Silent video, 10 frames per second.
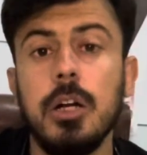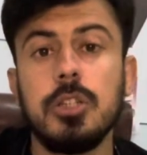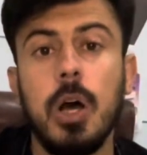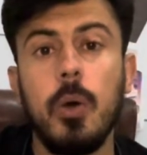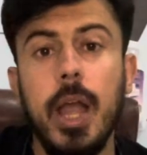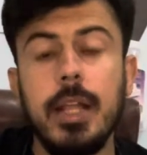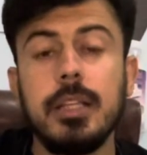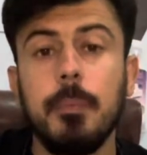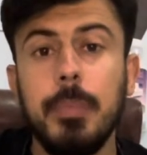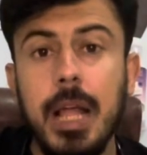Now in
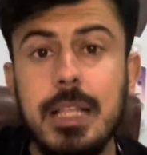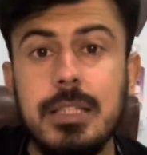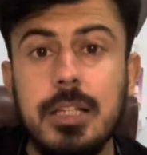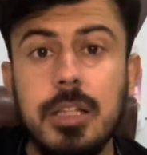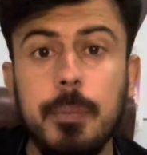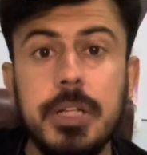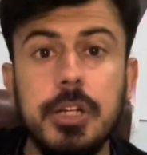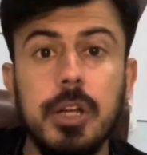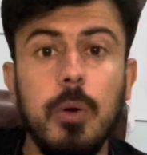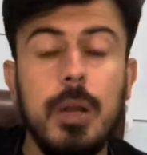the plan C, the
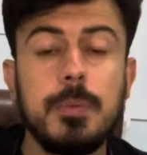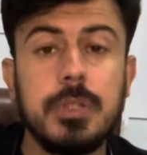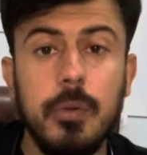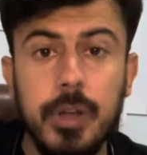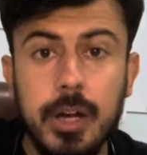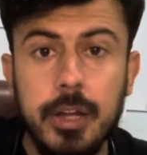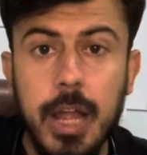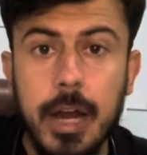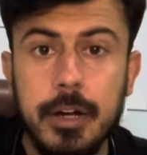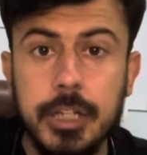patient develops severe
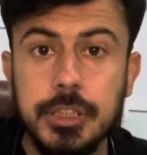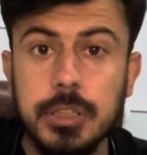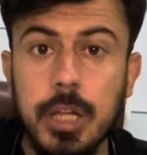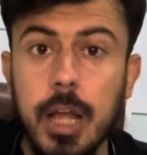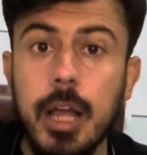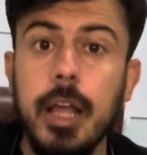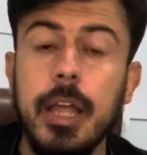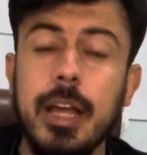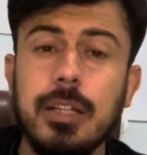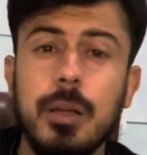dehydration.
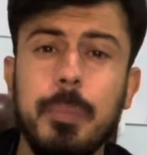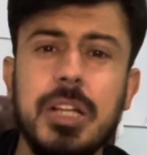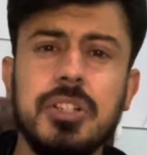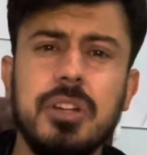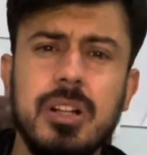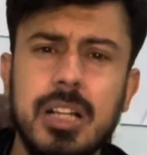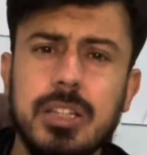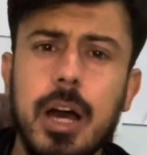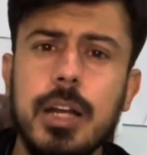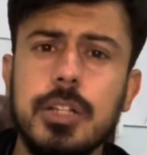Here the patient is
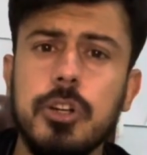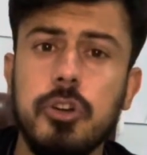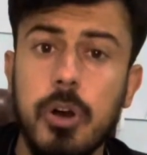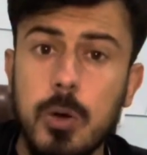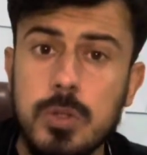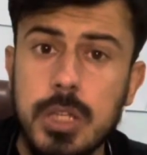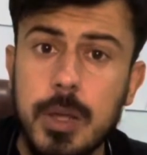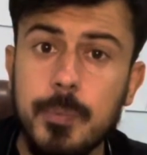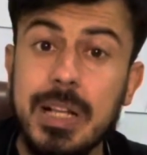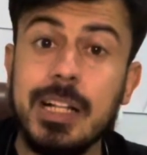lethargic, drowsy,
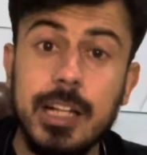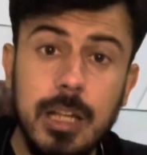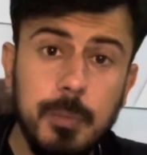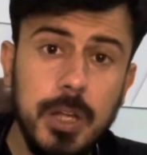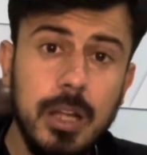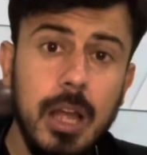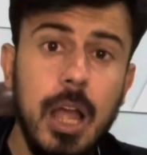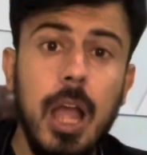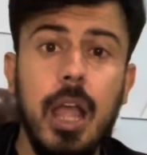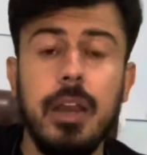sleepy,
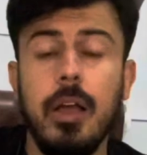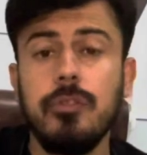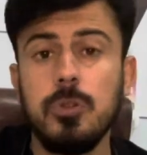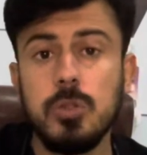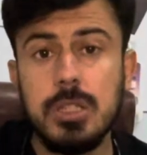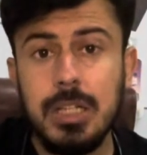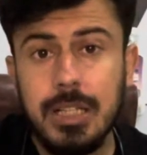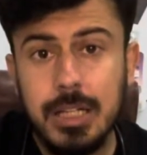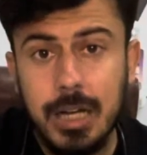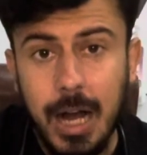and if you see
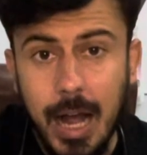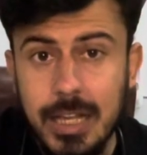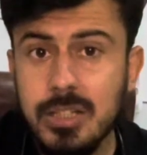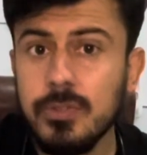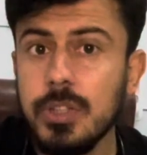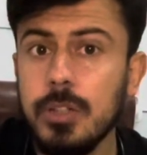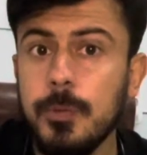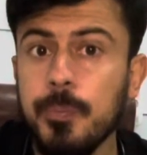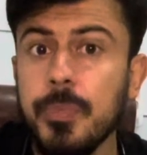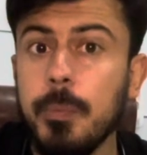the eyes of the
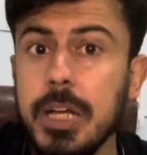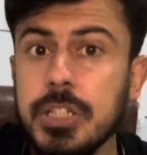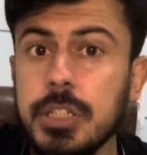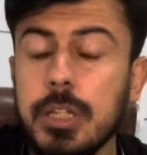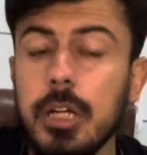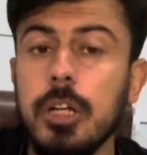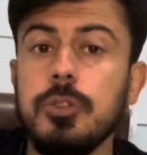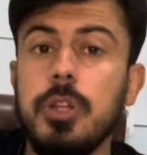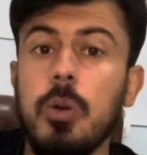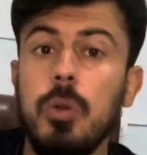patient,
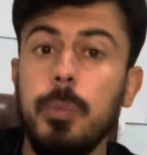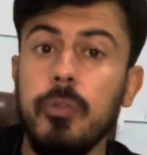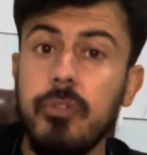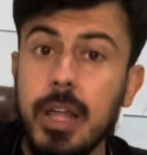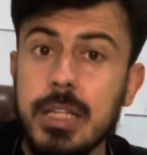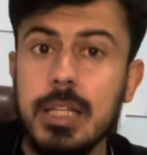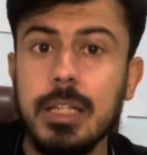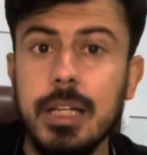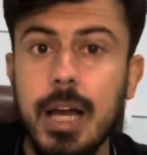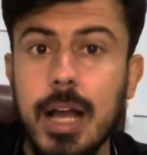there will be very
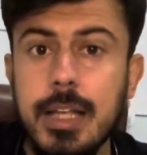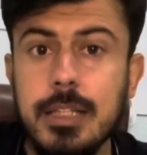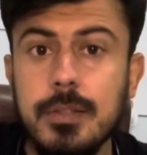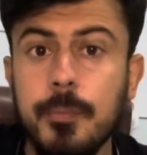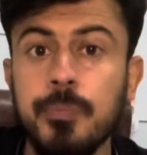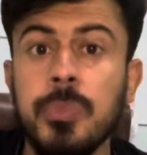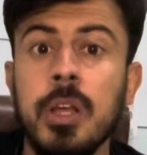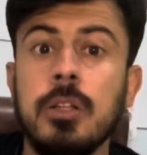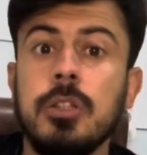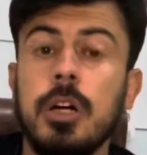sunken eyes.
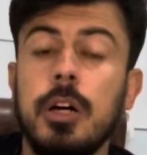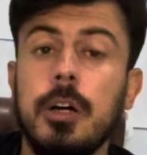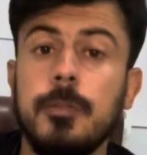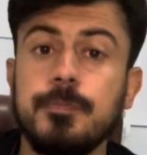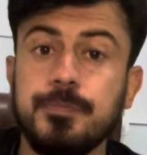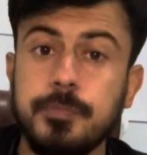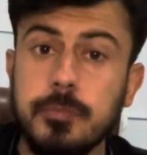The